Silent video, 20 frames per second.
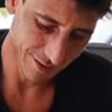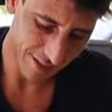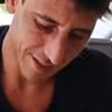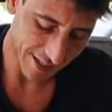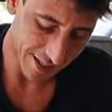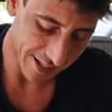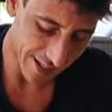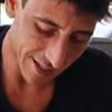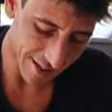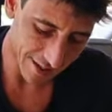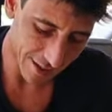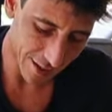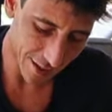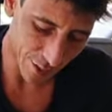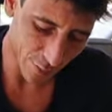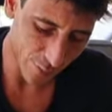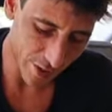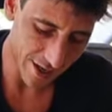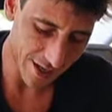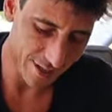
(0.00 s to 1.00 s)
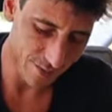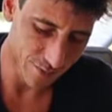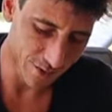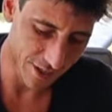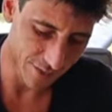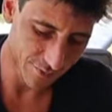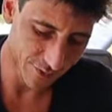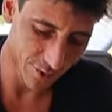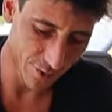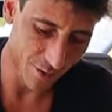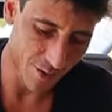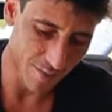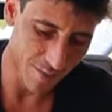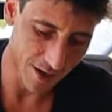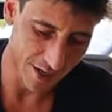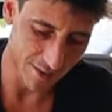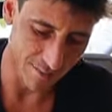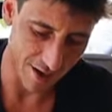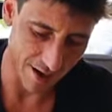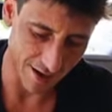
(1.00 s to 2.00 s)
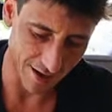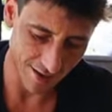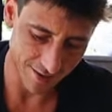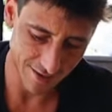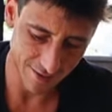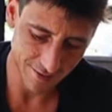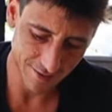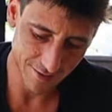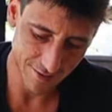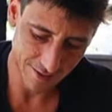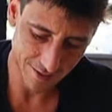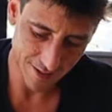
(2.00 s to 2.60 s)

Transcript: You could get a ton of wins, but if they're all money back,